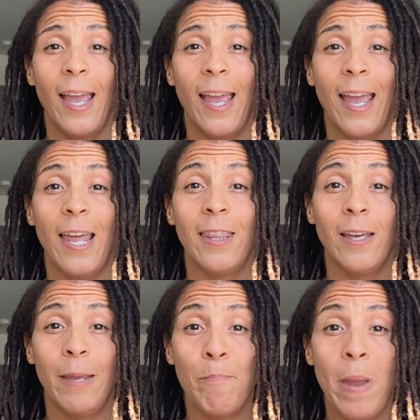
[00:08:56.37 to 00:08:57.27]
And
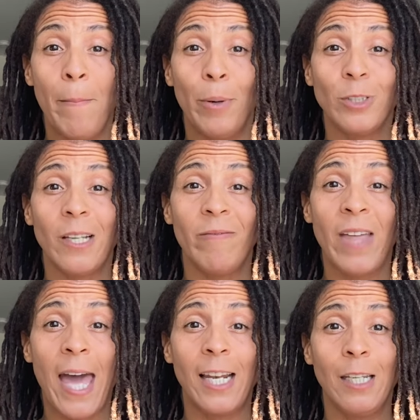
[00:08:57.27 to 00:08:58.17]
the members of
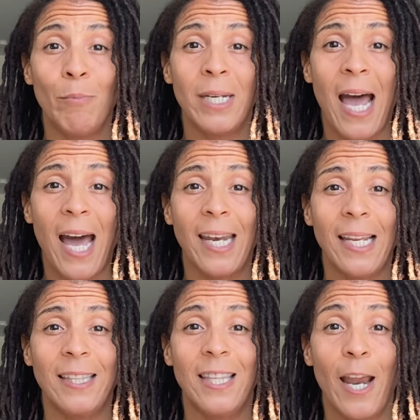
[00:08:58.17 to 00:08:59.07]
that
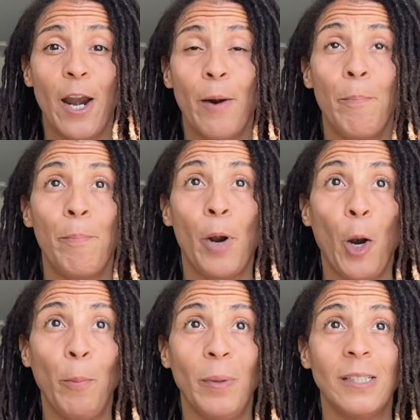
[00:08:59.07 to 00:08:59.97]
Illuminati, their
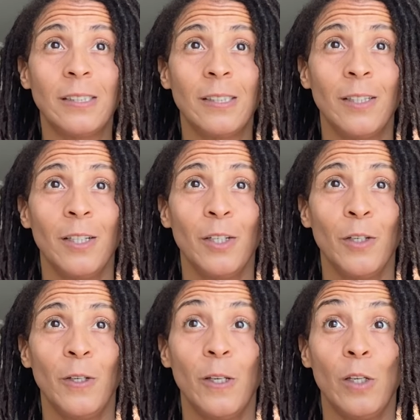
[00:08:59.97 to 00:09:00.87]
purpose
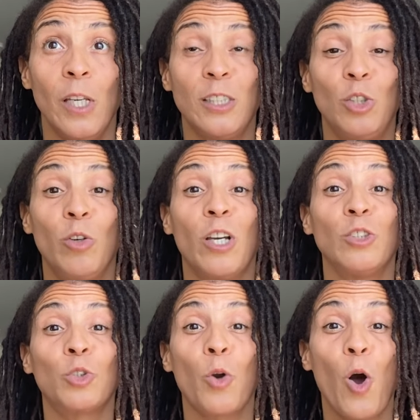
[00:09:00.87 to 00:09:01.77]
is to
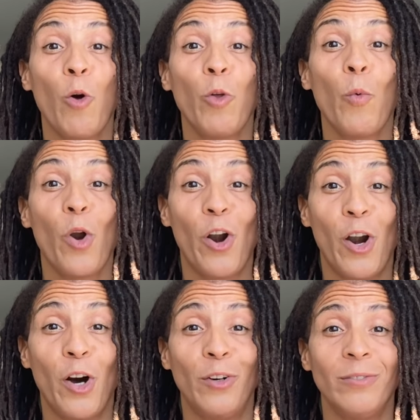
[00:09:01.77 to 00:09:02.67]
control the
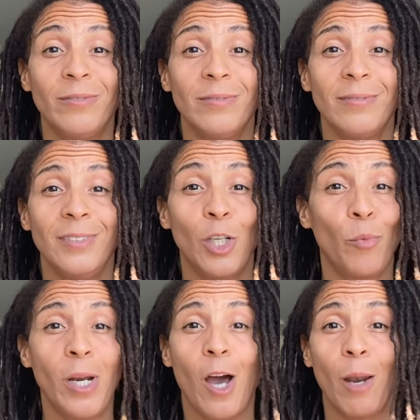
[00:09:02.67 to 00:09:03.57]
world. You can
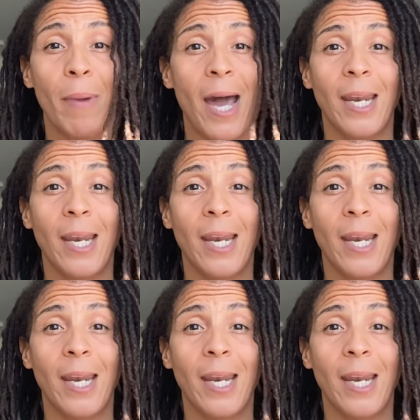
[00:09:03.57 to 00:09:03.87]
read all about